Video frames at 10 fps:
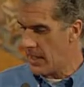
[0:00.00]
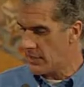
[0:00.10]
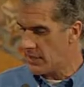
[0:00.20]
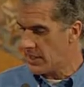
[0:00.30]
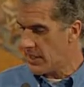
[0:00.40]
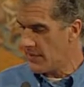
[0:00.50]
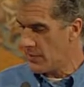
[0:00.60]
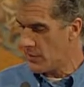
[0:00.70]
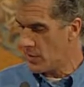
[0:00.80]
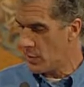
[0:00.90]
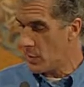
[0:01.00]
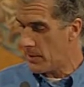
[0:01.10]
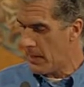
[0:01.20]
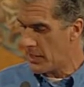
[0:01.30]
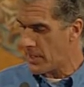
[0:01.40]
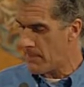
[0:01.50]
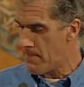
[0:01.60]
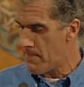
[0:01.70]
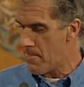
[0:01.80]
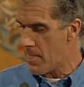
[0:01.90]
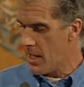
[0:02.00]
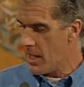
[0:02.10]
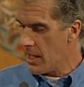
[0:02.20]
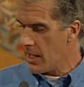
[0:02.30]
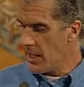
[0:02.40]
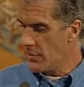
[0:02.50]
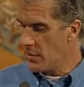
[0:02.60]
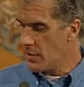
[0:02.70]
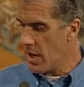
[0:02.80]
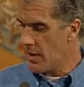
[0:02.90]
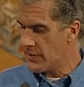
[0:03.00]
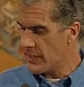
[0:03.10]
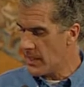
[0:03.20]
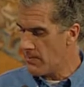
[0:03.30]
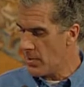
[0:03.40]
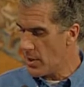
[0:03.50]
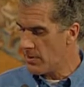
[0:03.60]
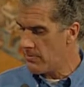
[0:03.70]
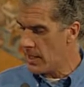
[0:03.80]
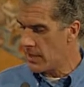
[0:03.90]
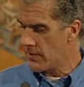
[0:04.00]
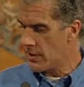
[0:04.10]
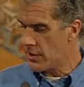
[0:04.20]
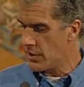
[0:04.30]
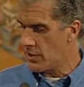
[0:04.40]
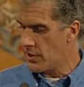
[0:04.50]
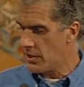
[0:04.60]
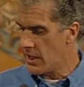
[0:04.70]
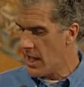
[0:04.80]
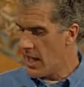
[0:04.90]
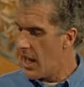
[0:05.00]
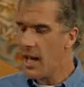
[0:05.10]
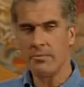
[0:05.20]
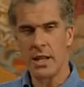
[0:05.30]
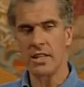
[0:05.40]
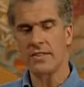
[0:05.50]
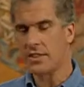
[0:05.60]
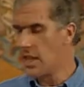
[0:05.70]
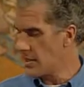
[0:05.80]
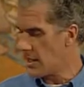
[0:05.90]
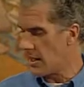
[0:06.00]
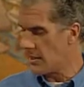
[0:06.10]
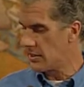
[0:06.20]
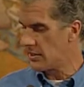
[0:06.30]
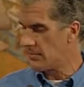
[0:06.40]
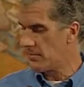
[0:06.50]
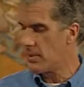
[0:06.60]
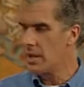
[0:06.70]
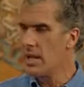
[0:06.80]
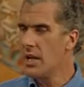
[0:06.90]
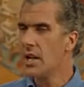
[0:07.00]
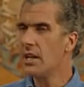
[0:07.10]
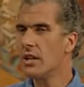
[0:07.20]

as receive the truth with pleasure. He drew over to him both many of the Jews and many of the Gentiles. And he